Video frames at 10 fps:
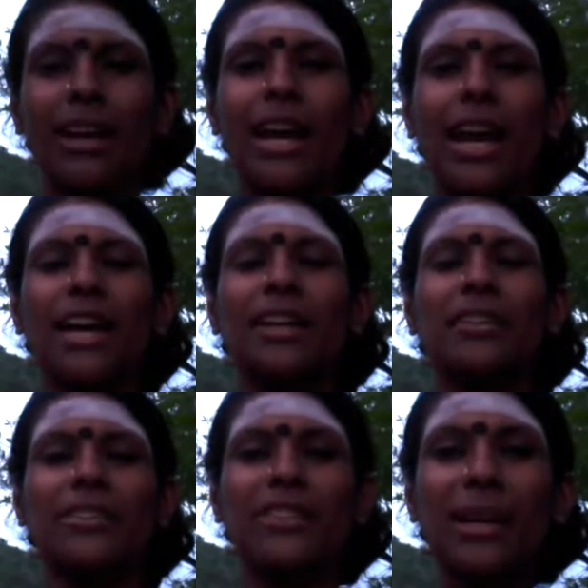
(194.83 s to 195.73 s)
and
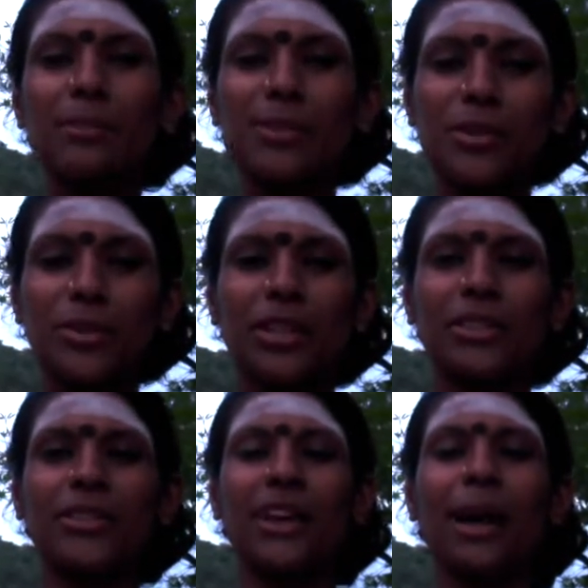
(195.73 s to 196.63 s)
the same
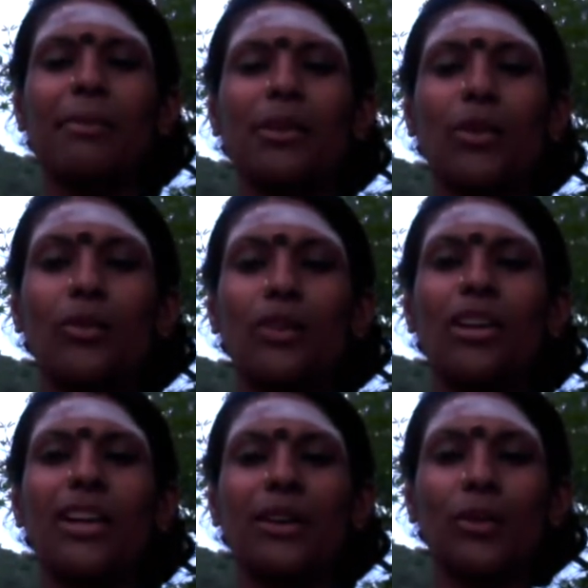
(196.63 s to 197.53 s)
situations happen over
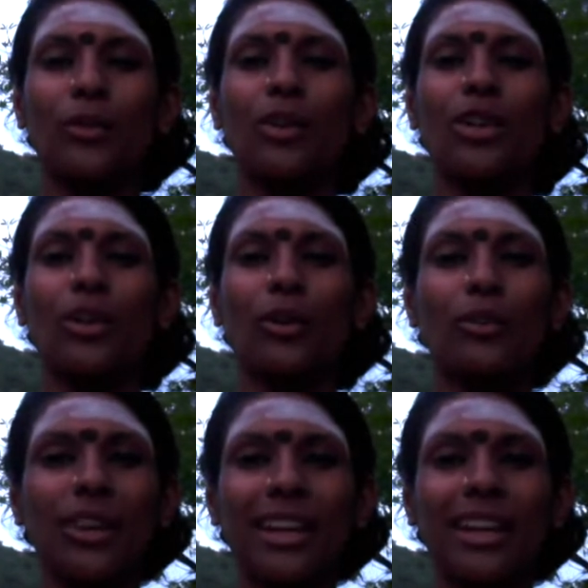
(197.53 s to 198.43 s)
and over and
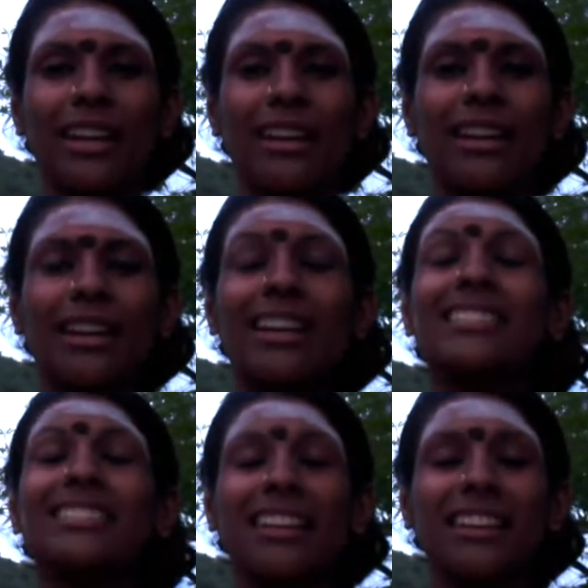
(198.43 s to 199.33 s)
over again,
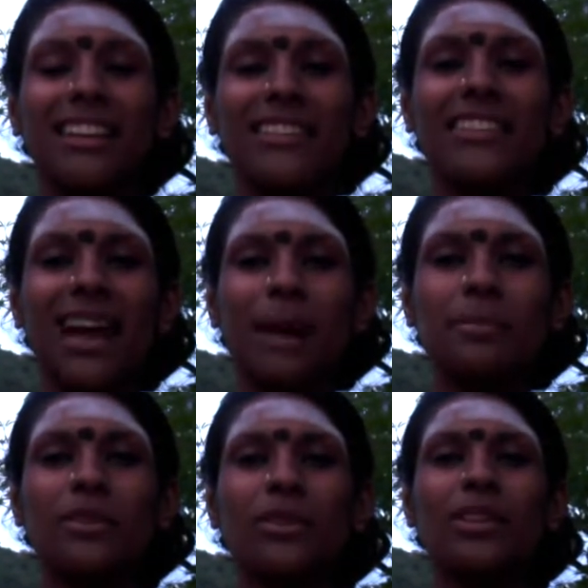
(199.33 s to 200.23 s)
sannyas is
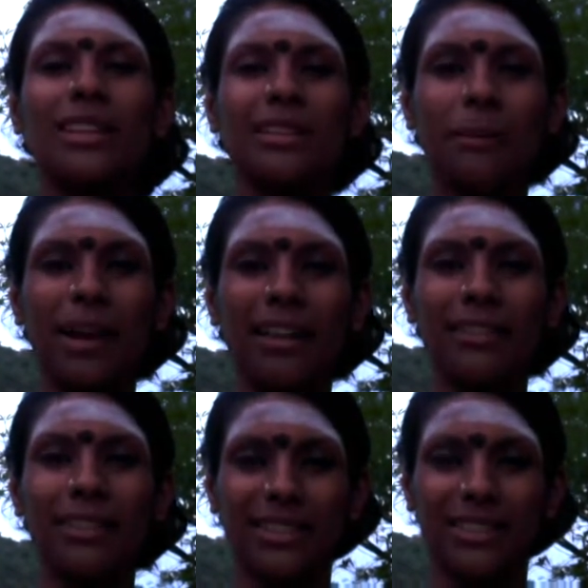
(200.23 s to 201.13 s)
absolutely the path
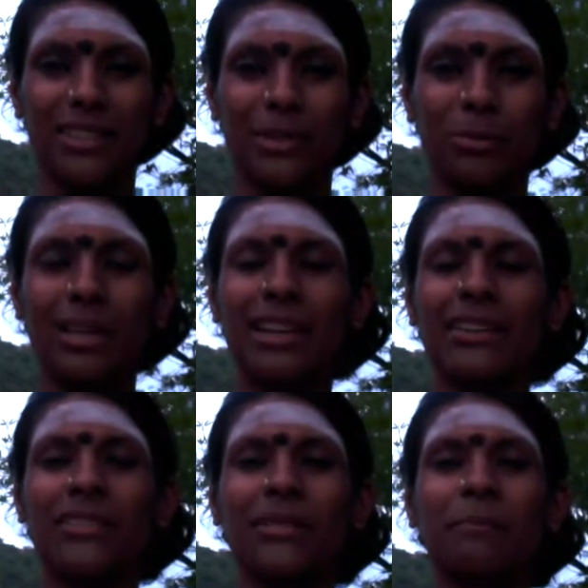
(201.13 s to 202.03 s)
to consider,
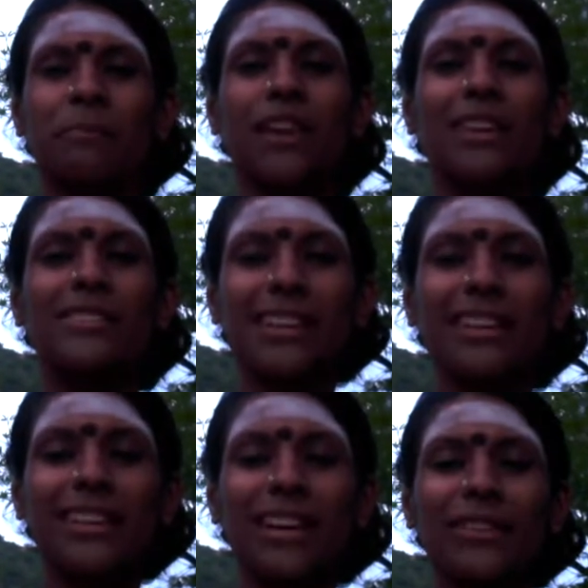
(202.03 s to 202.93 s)
because in
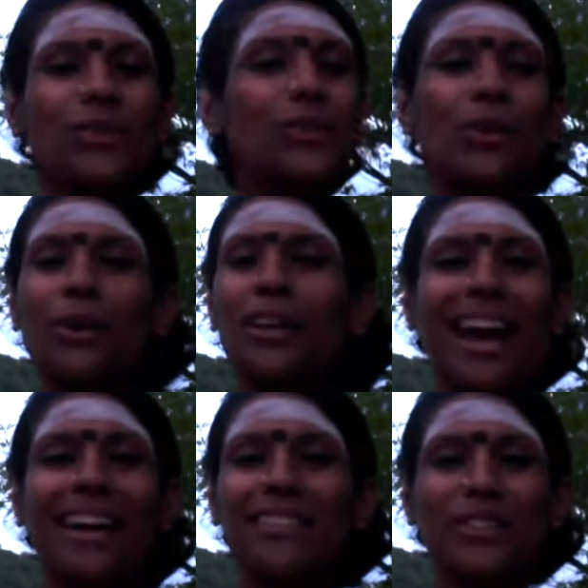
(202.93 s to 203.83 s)
sannyas you don't
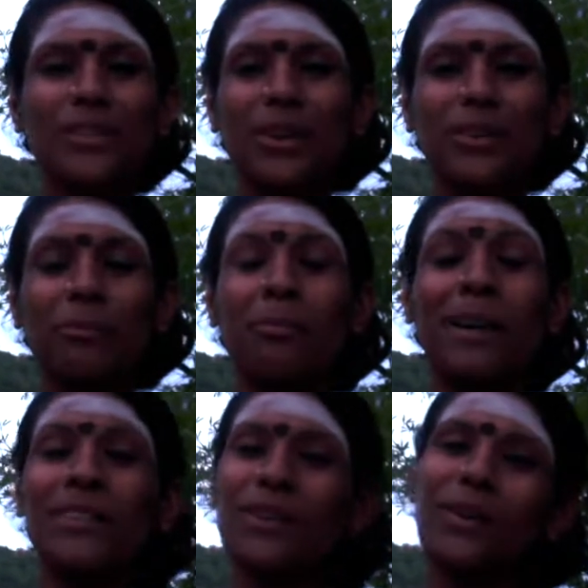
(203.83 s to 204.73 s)
have a choice
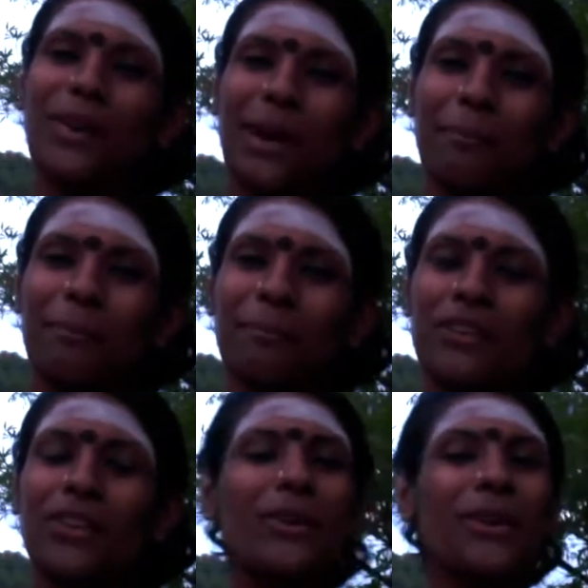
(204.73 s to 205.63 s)
but to go up.
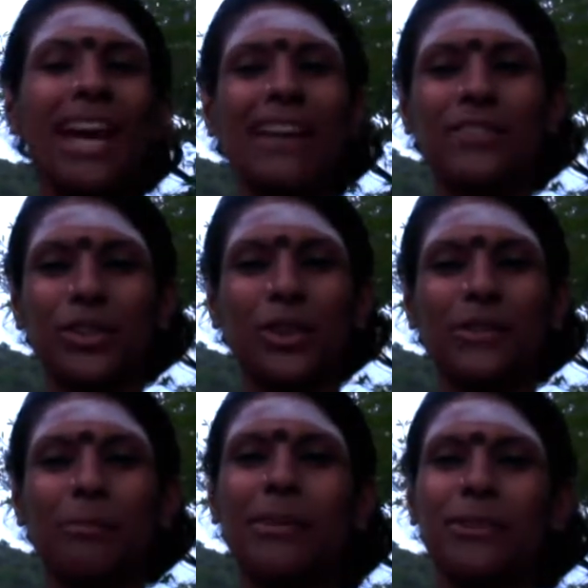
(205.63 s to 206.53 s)
You don't have a
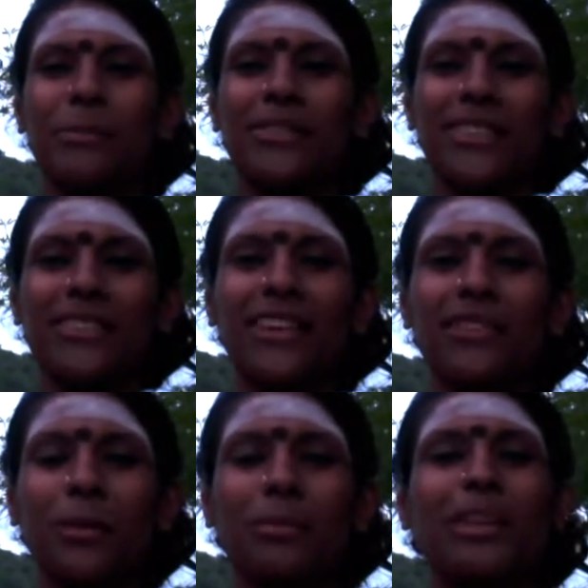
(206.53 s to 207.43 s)
choice but to be
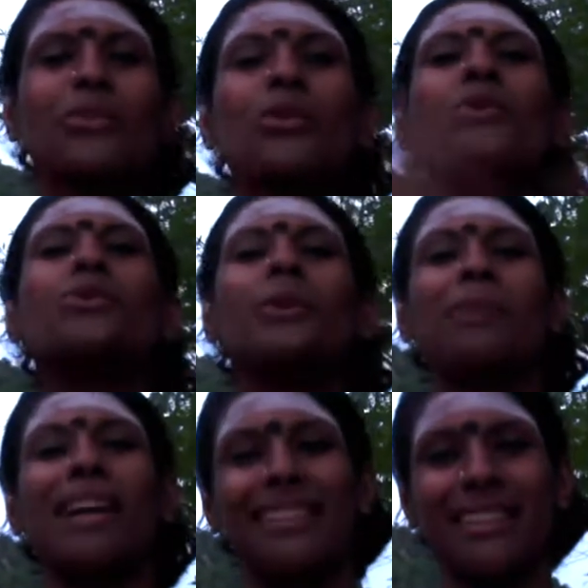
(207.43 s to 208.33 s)
successful, because who's your
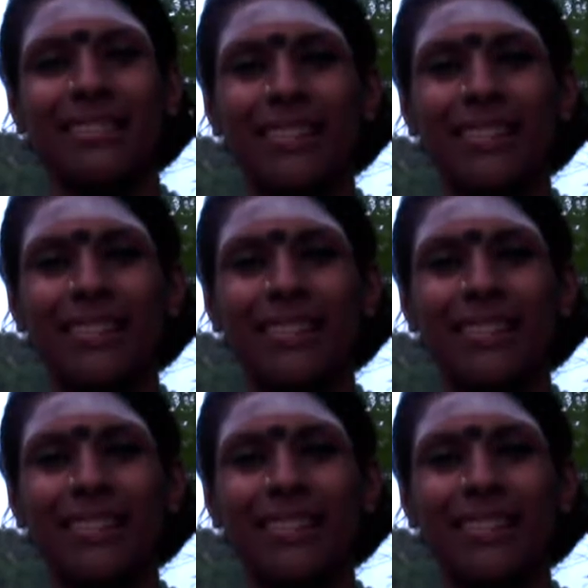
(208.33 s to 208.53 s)
pilot?